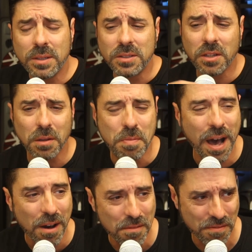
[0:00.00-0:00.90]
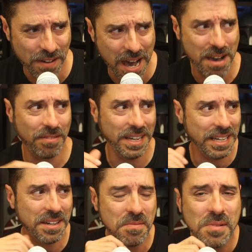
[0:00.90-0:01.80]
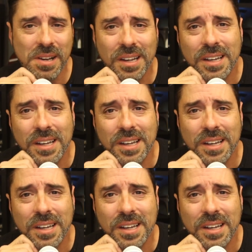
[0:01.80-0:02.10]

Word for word: until about 5 a.m.